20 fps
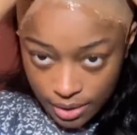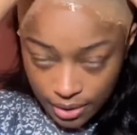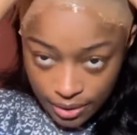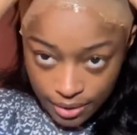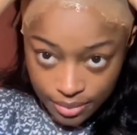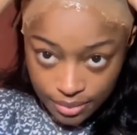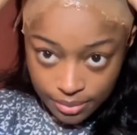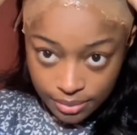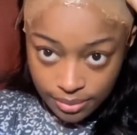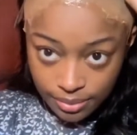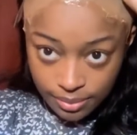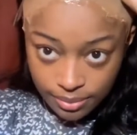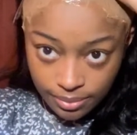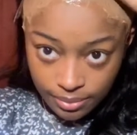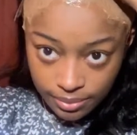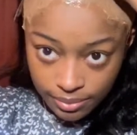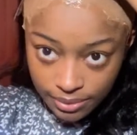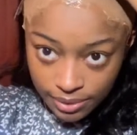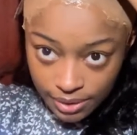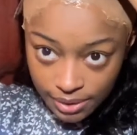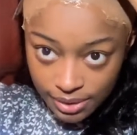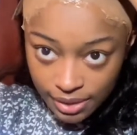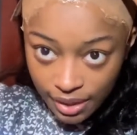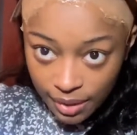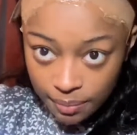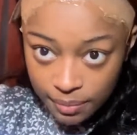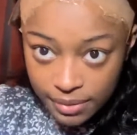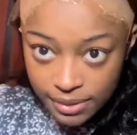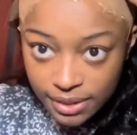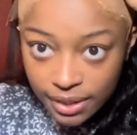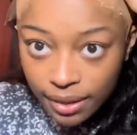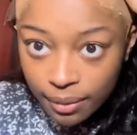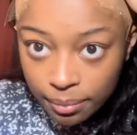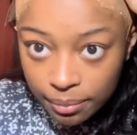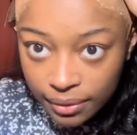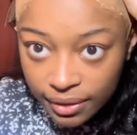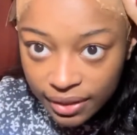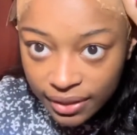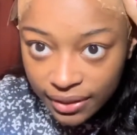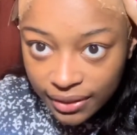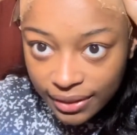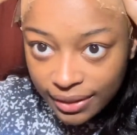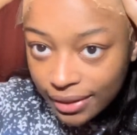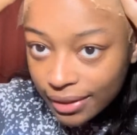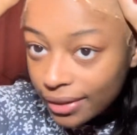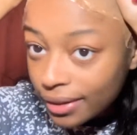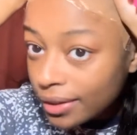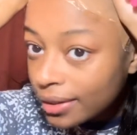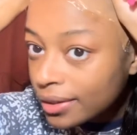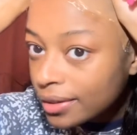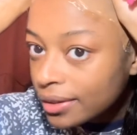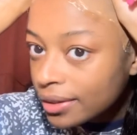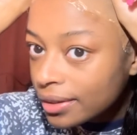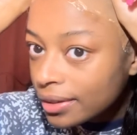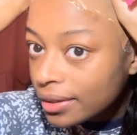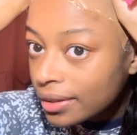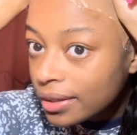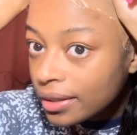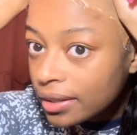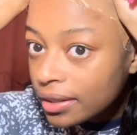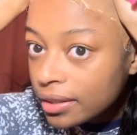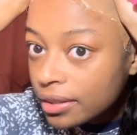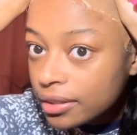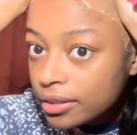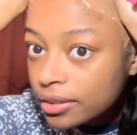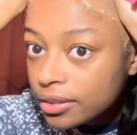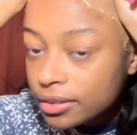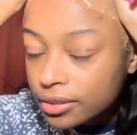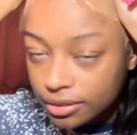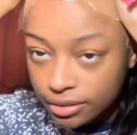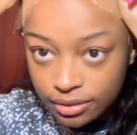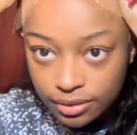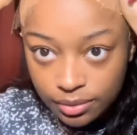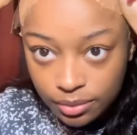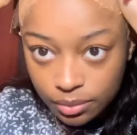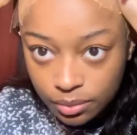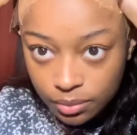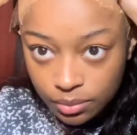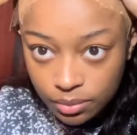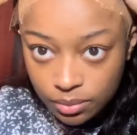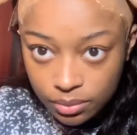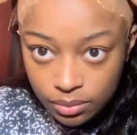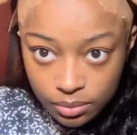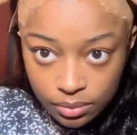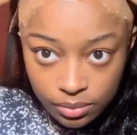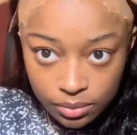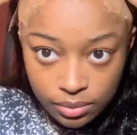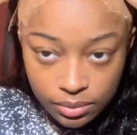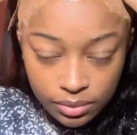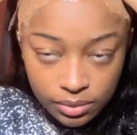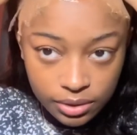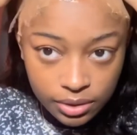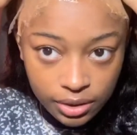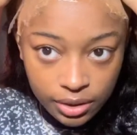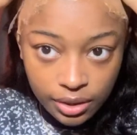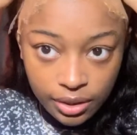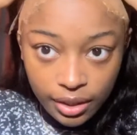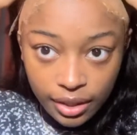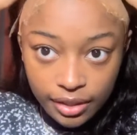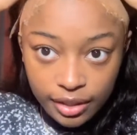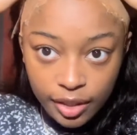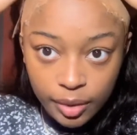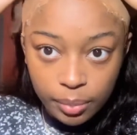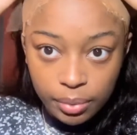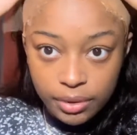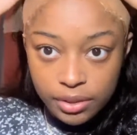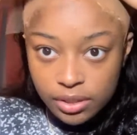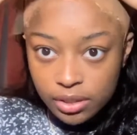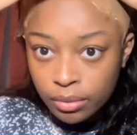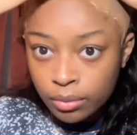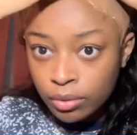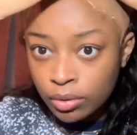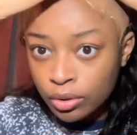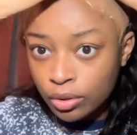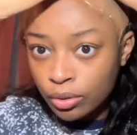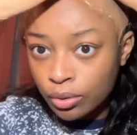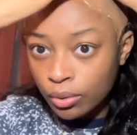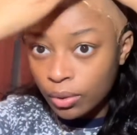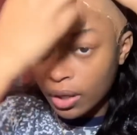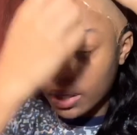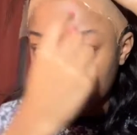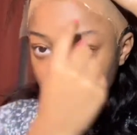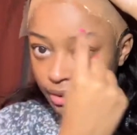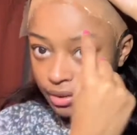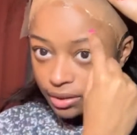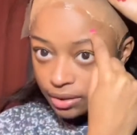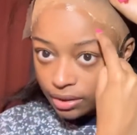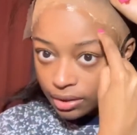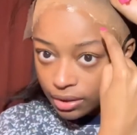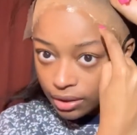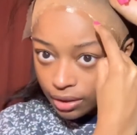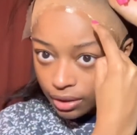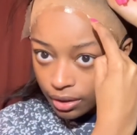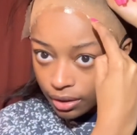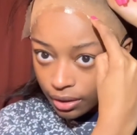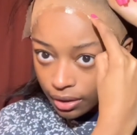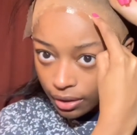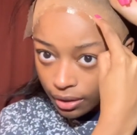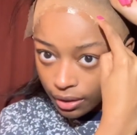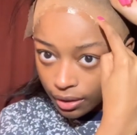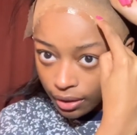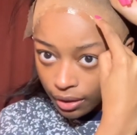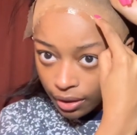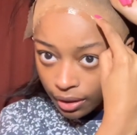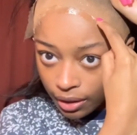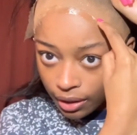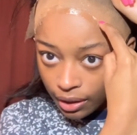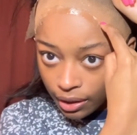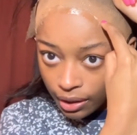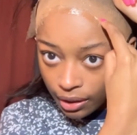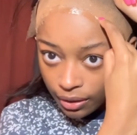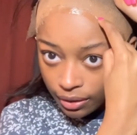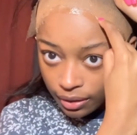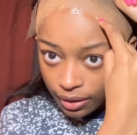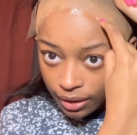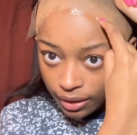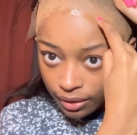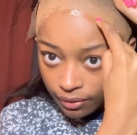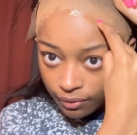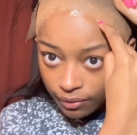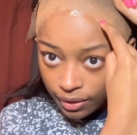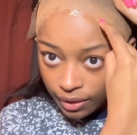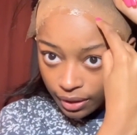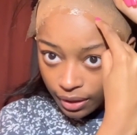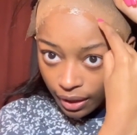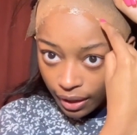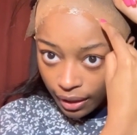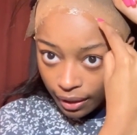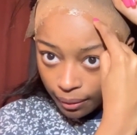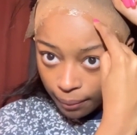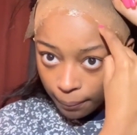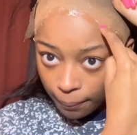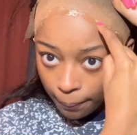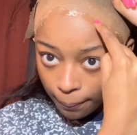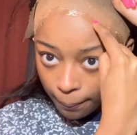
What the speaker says: So the tape is up there and it looked like so clear. I did put some glue on the hairline of the cap,